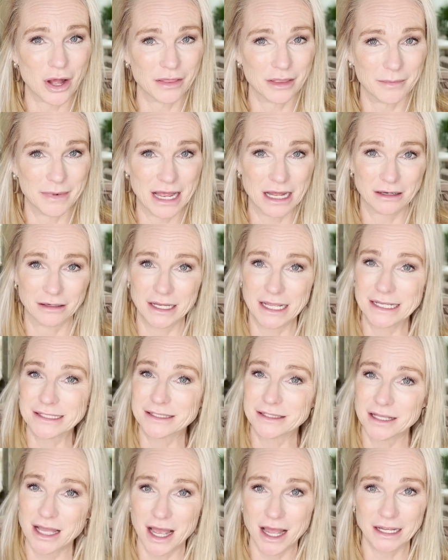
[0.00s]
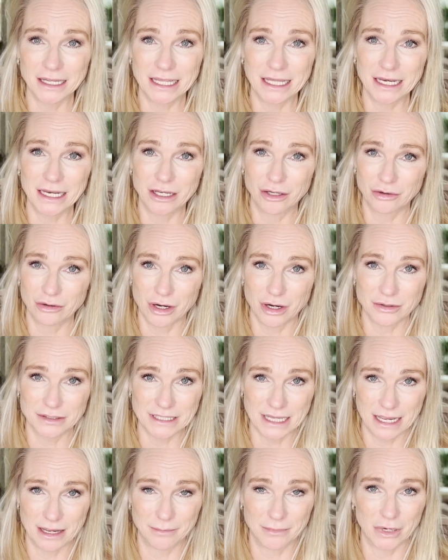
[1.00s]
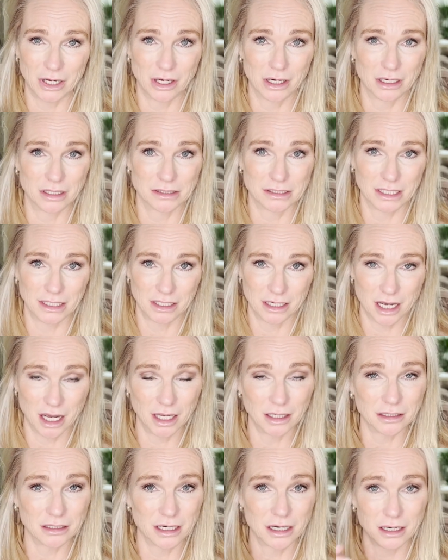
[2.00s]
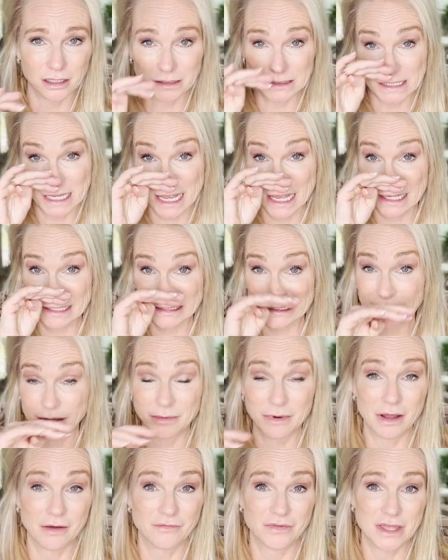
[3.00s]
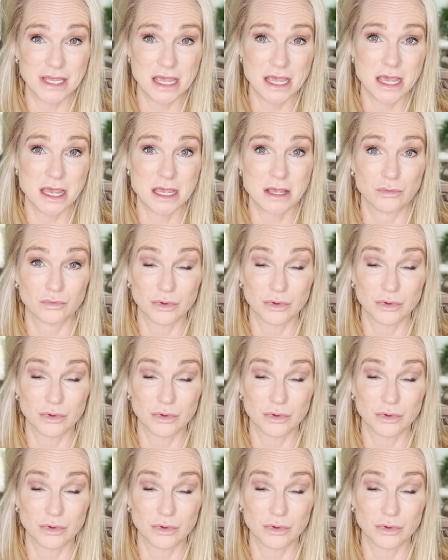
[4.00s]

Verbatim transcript: on the mountain is not getting gross hamburgers and hot dogs at some of the